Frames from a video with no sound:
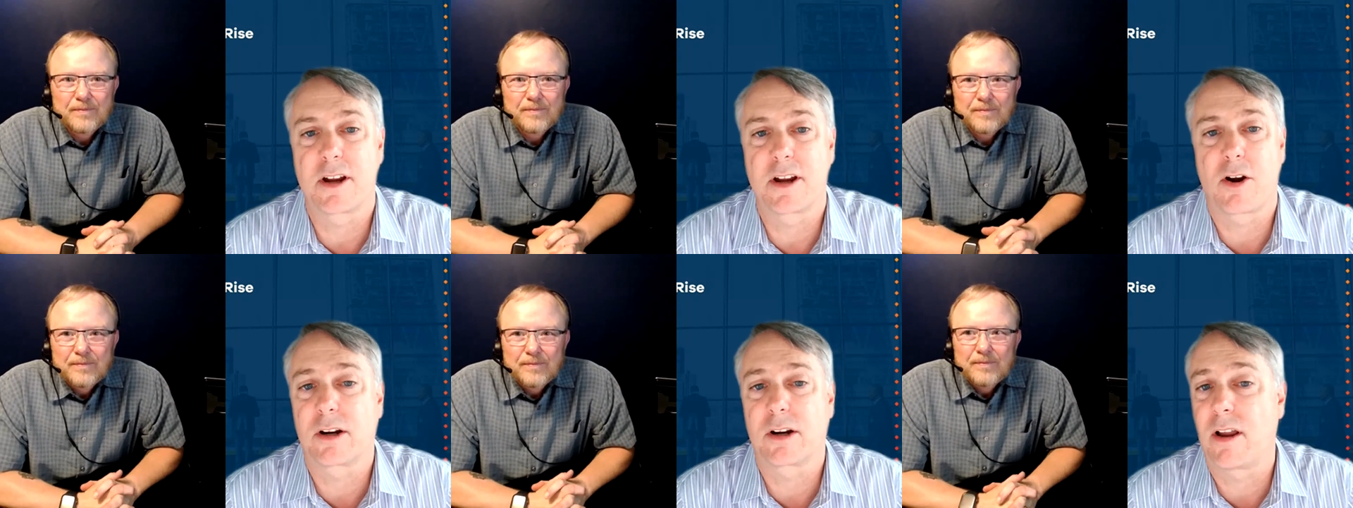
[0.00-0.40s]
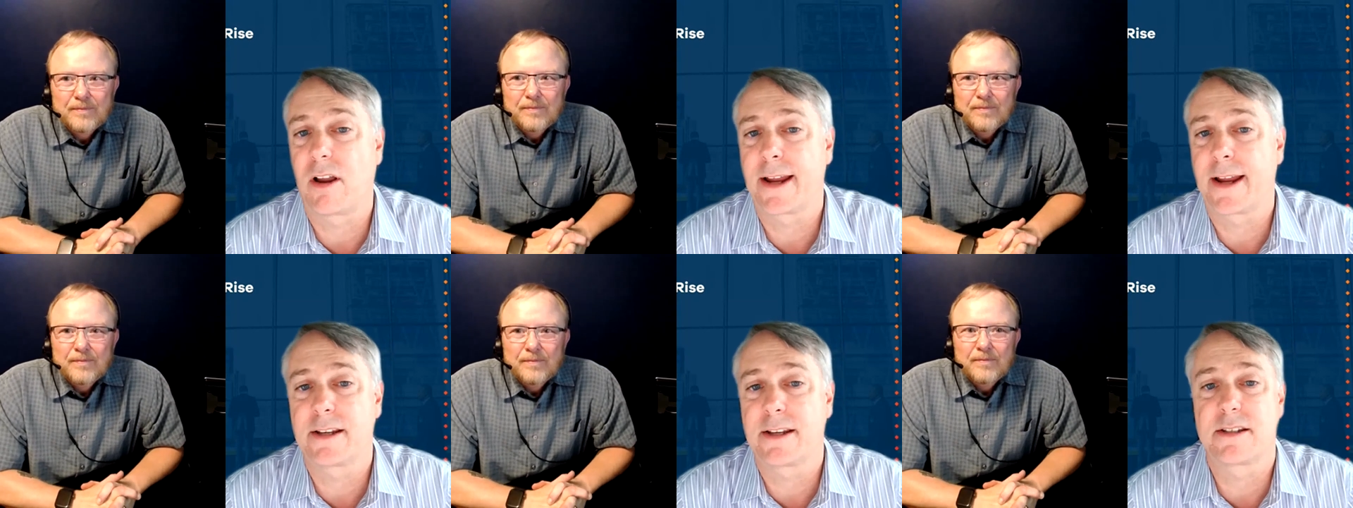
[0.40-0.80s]
Speaker 1: you know, our
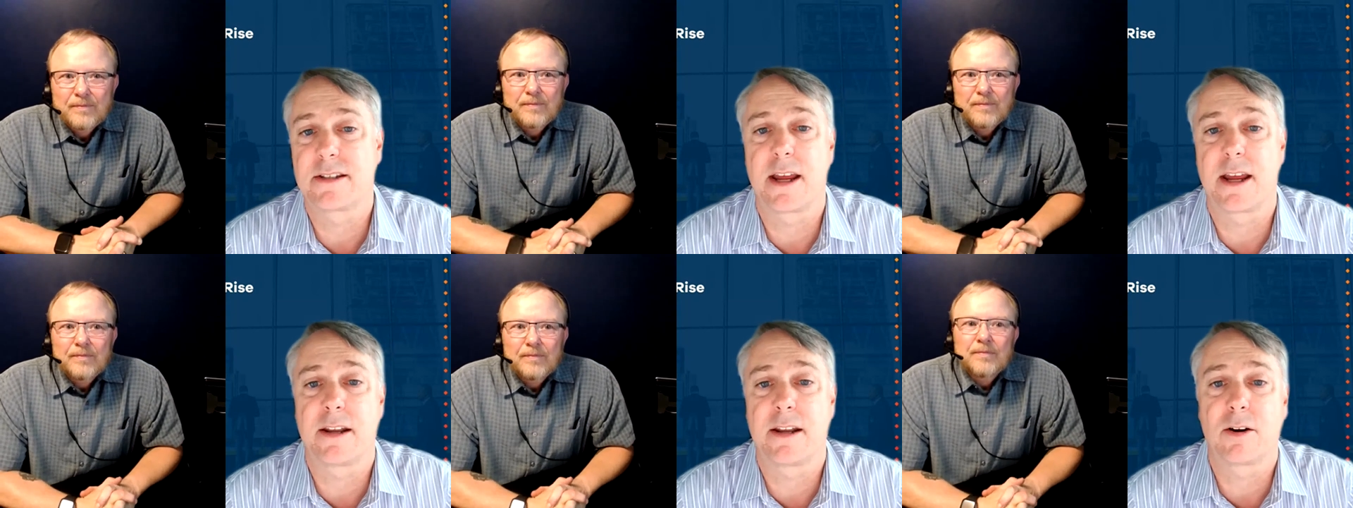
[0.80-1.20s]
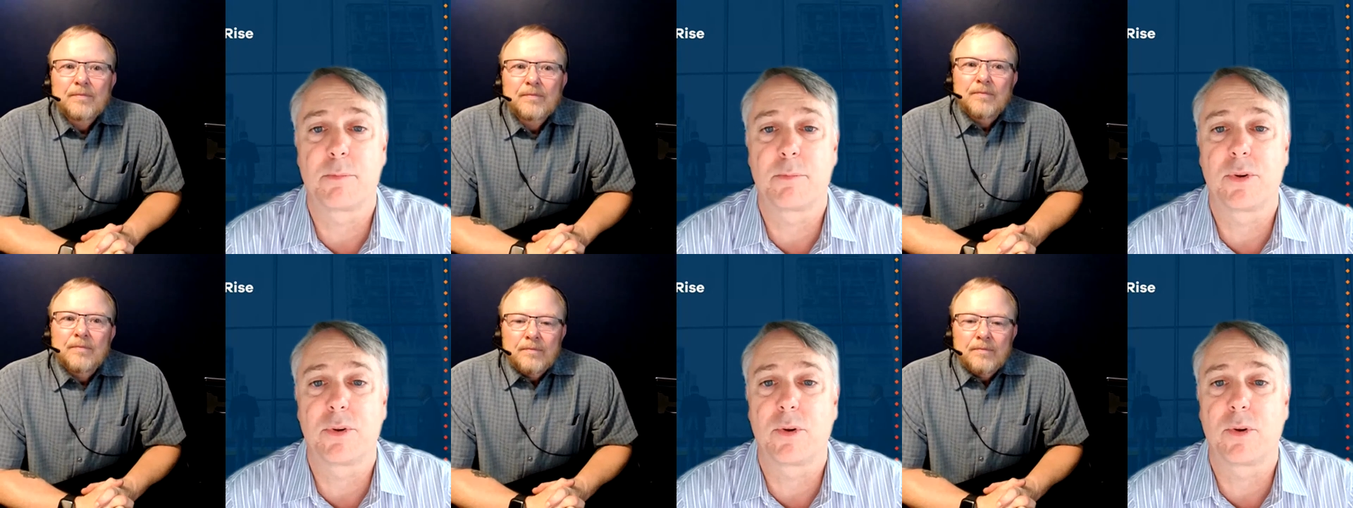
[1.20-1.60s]
clients and
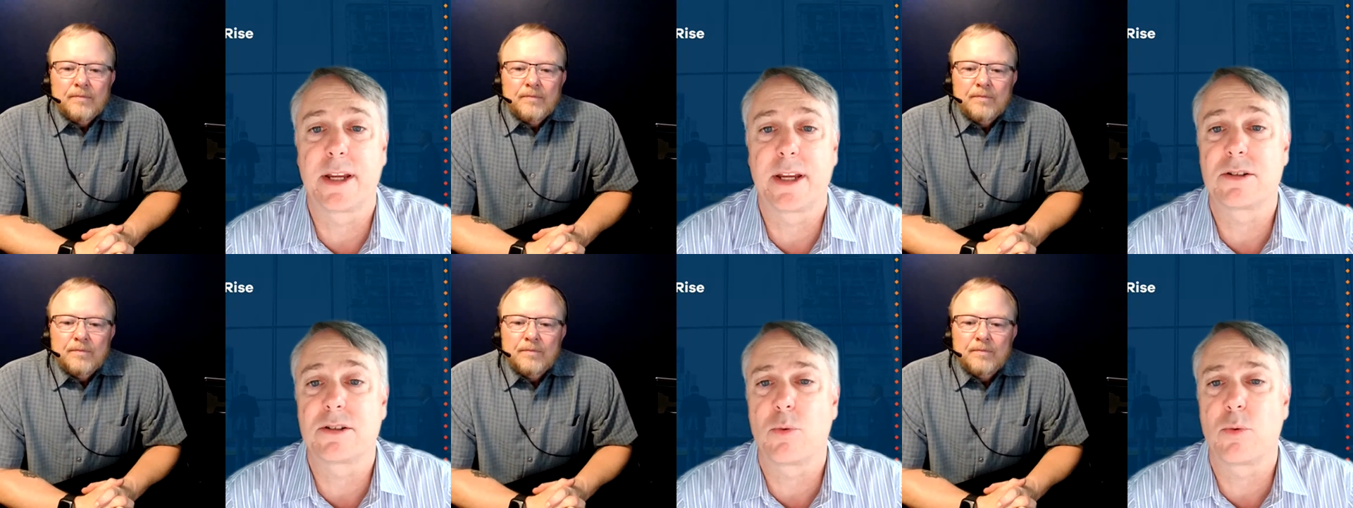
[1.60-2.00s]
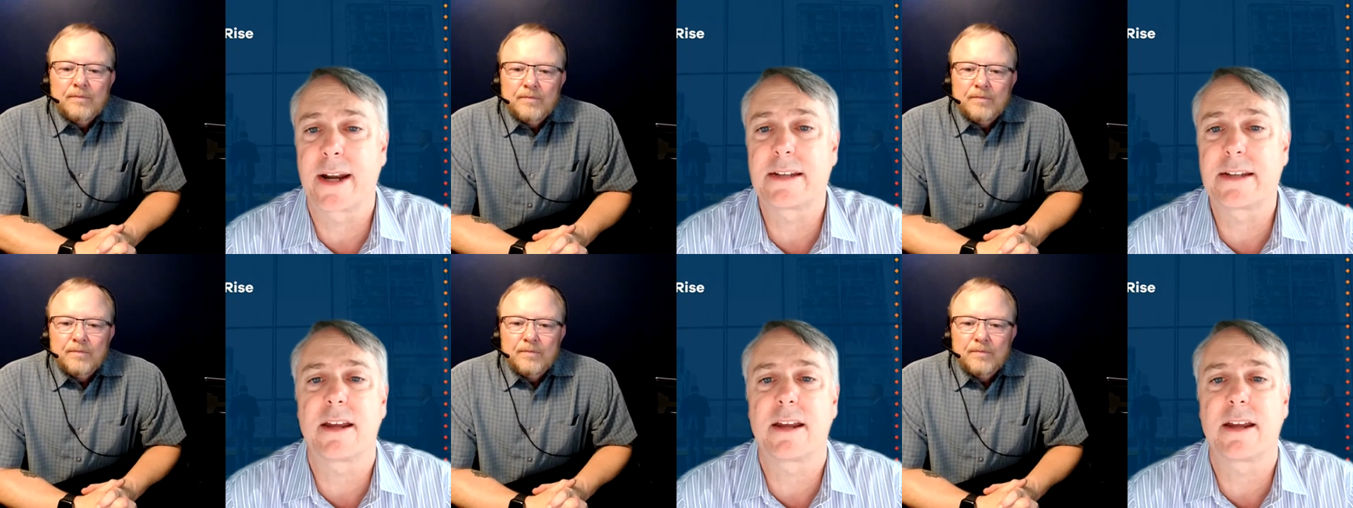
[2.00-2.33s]
their employees who want to